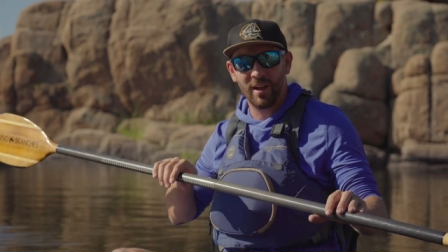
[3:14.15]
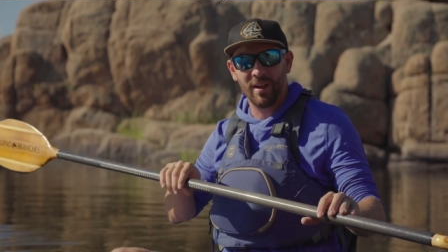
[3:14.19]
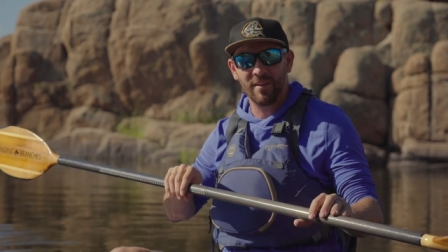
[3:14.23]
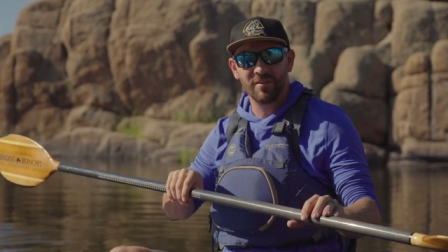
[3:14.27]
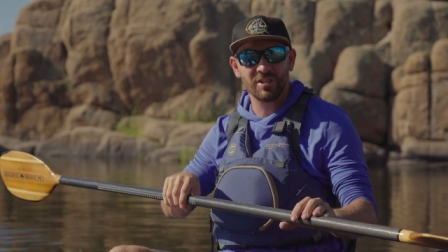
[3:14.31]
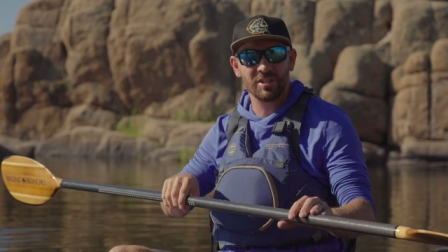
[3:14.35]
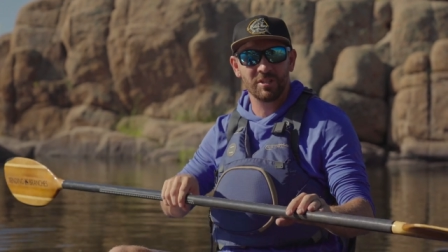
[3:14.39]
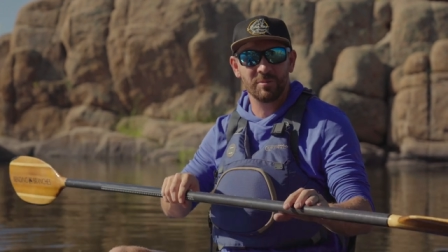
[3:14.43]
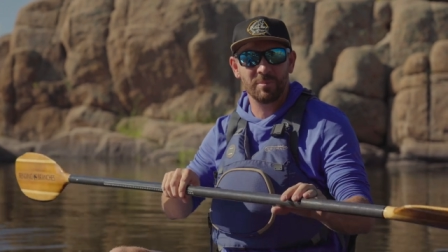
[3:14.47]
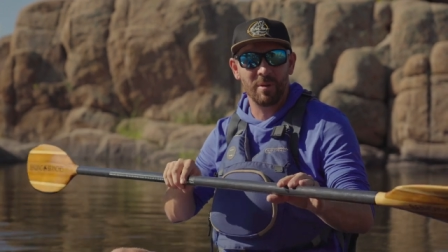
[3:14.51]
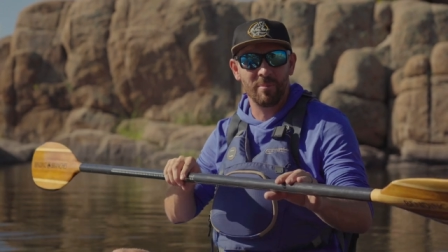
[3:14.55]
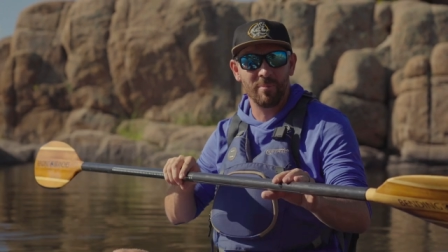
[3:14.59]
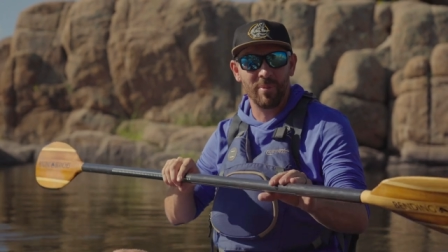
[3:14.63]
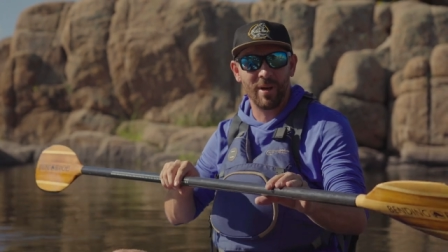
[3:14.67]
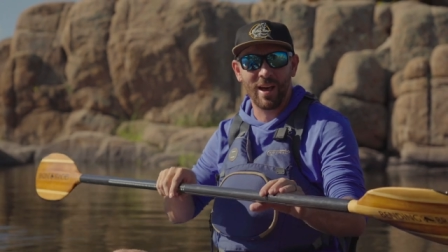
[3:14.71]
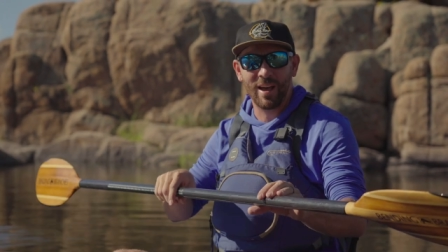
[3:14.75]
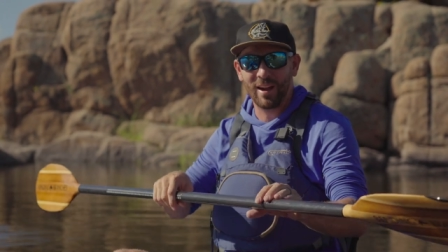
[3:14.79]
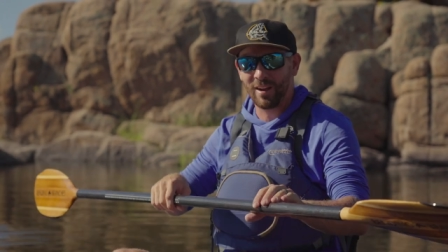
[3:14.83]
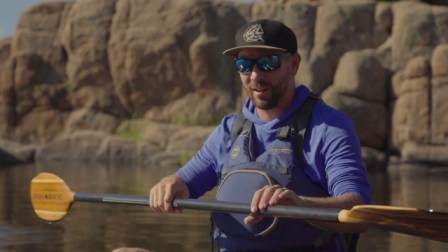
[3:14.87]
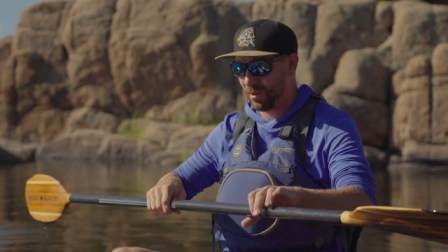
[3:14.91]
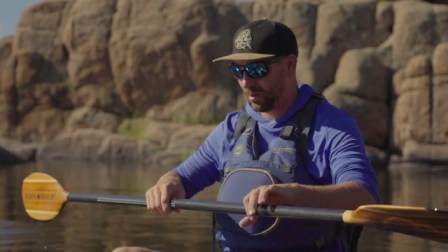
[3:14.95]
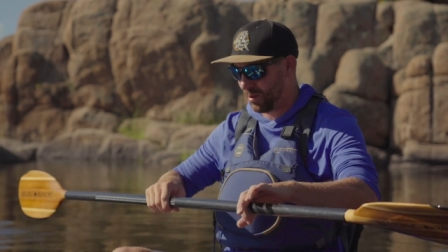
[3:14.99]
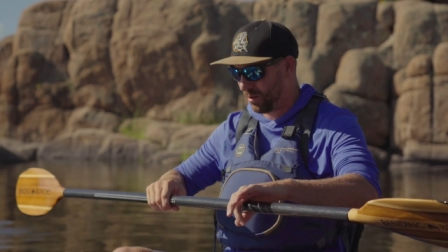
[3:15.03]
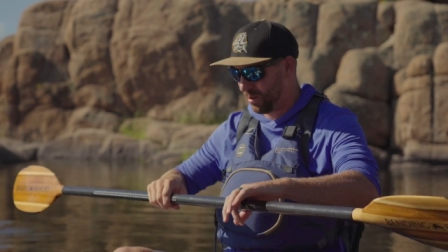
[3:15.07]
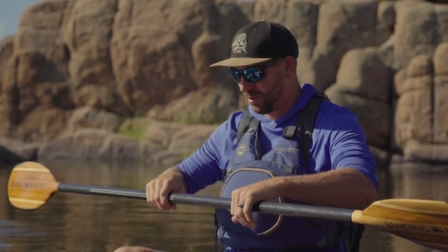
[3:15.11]
I've just been
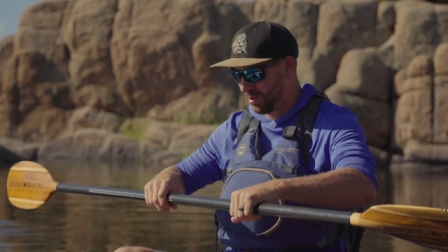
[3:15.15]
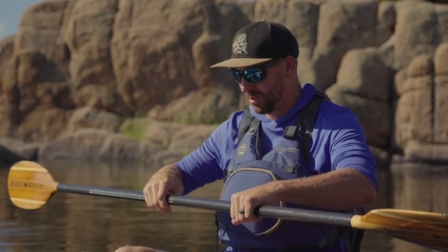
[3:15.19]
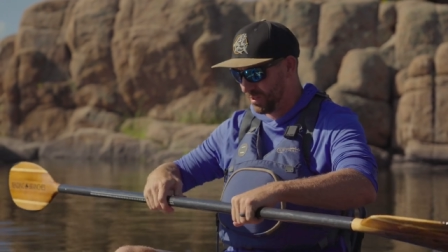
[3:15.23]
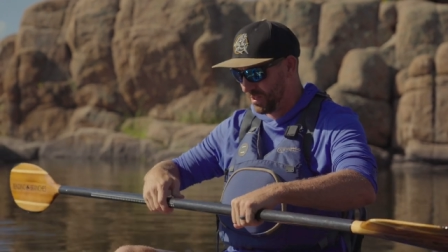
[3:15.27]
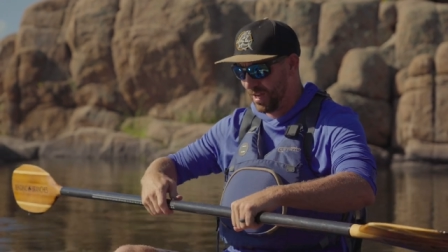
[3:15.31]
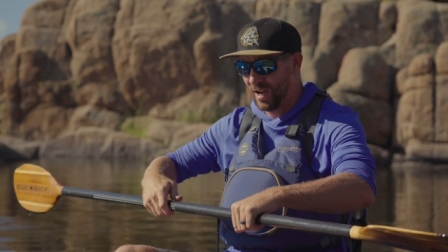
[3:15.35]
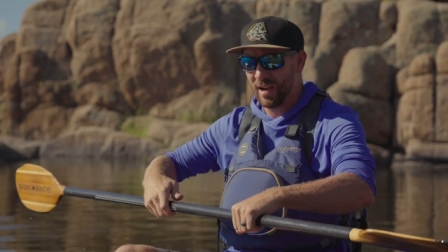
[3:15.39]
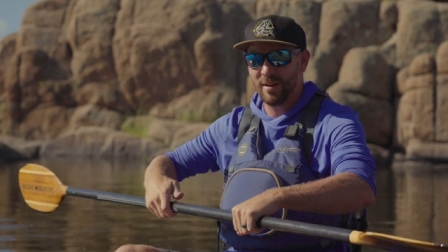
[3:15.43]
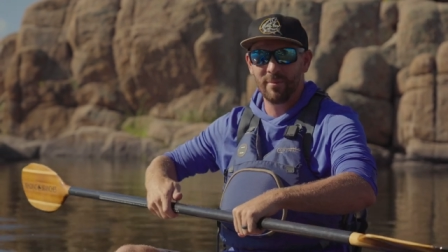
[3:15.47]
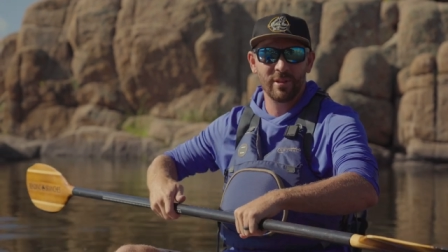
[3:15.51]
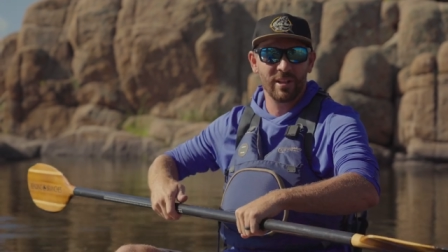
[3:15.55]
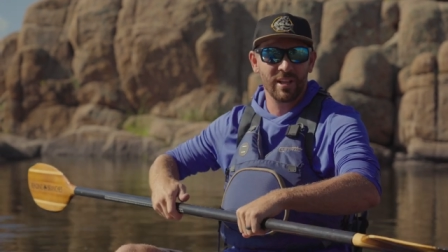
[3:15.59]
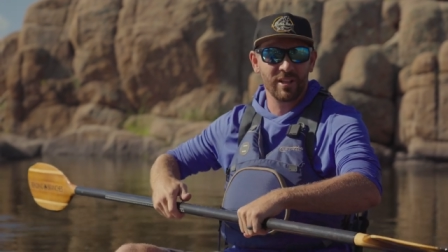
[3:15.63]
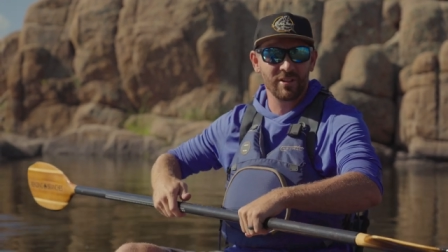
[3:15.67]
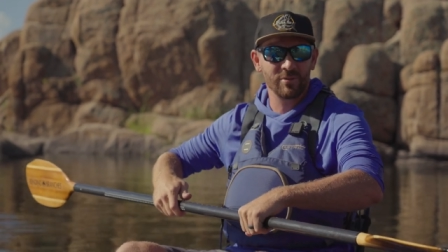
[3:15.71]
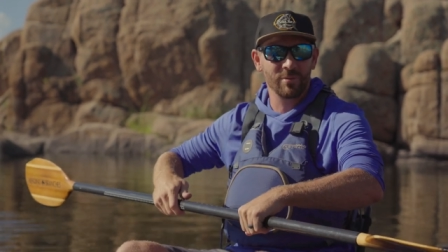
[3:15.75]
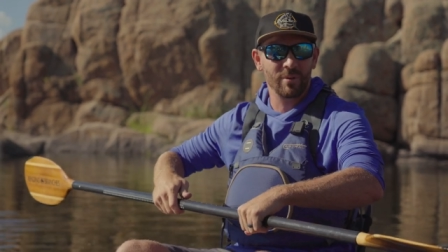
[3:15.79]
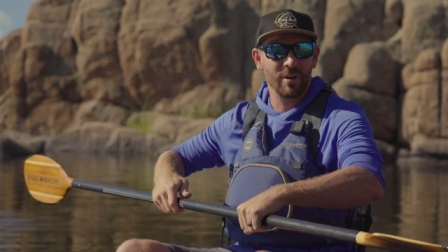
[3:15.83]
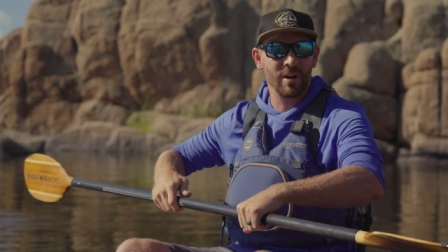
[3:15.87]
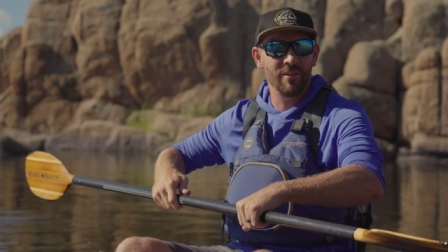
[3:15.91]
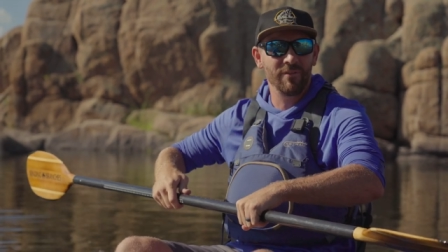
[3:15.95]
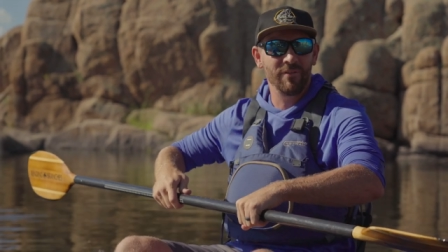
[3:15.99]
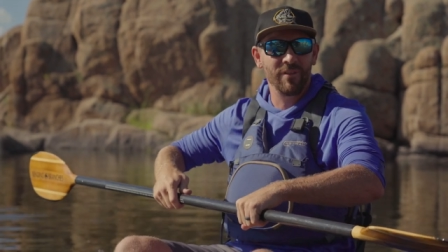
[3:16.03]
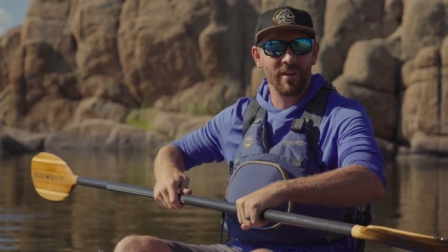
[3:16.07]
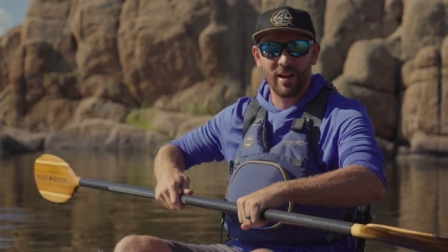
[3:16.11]
paddling a long time and that's
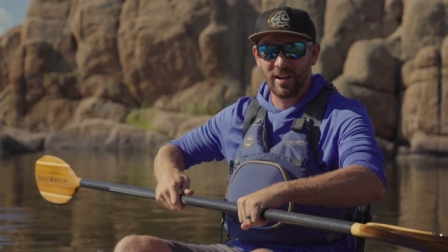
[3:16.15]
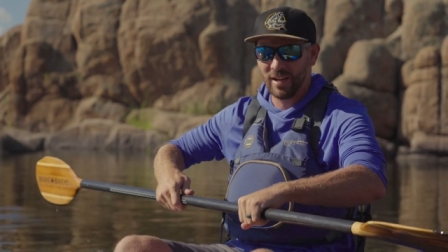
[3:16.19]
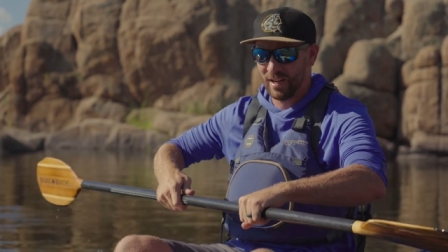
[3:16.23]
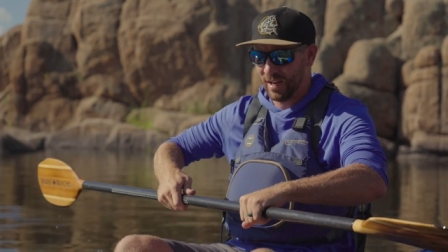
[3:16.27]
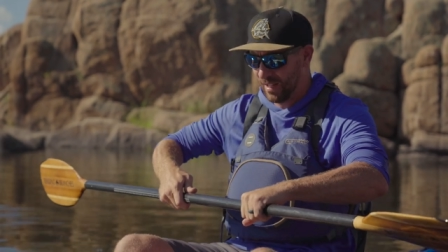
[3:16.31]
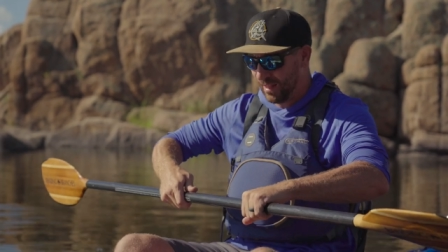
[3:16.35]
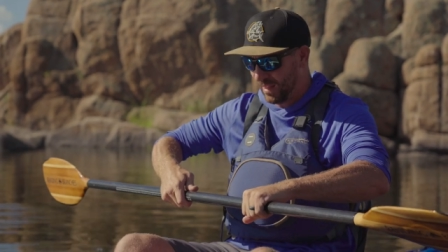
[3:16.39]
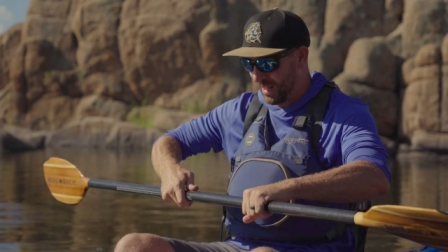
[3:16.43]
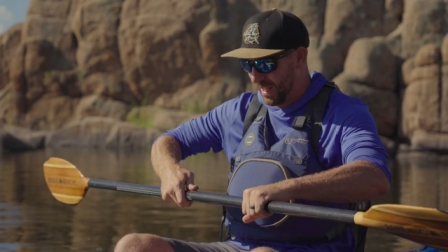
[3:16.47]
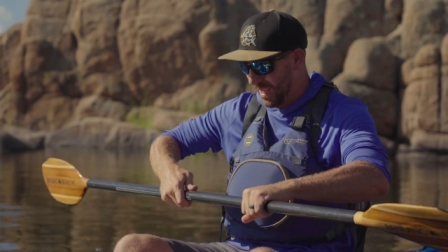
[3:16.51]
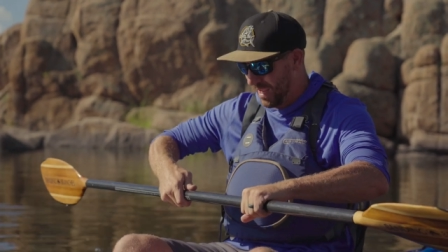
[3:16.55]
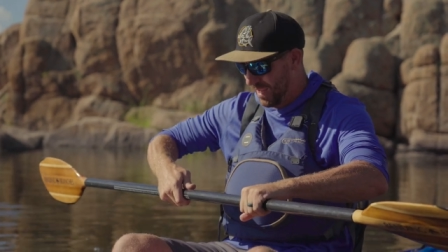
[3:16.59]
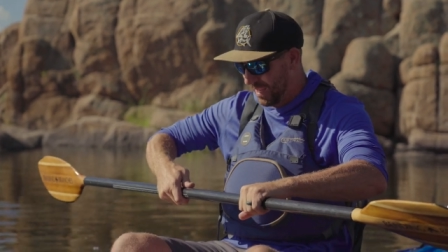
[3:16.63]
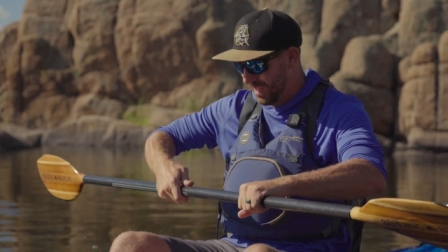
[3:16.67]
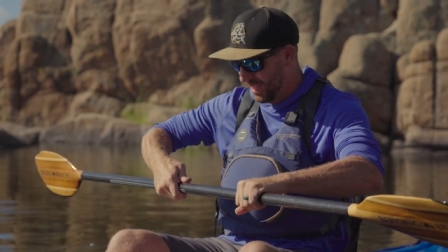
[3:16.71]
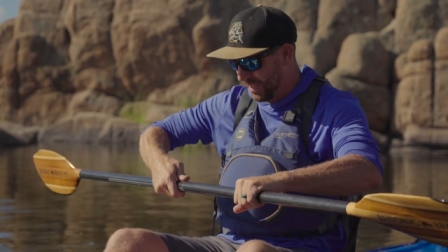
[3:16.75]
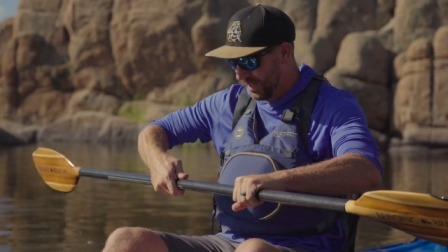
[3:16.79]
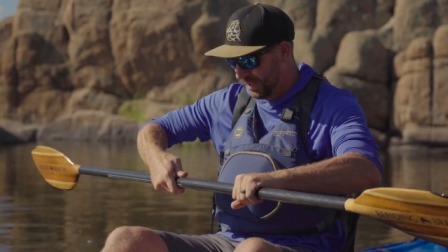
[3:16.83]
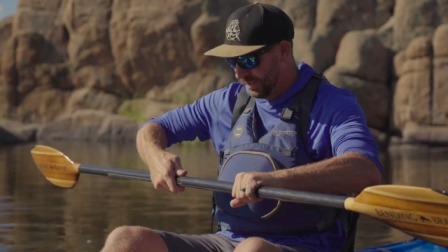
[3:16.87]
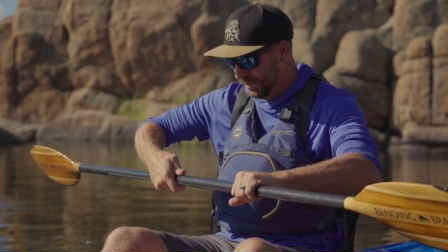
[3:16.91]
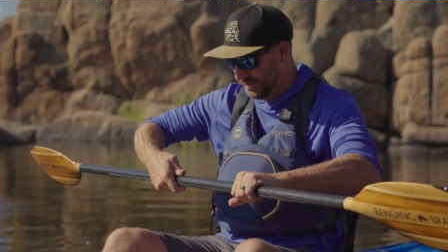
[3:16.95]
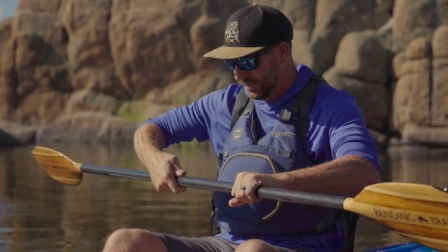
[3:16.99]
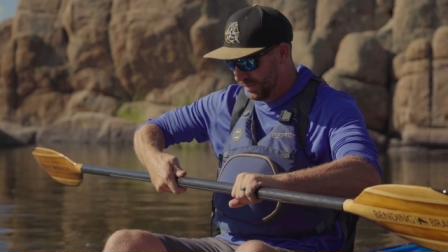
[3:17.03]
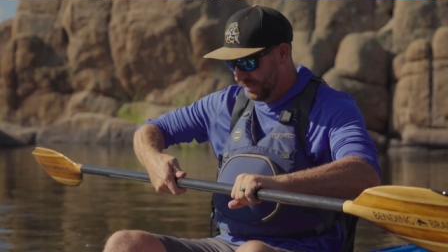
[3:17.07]
where I find I like it.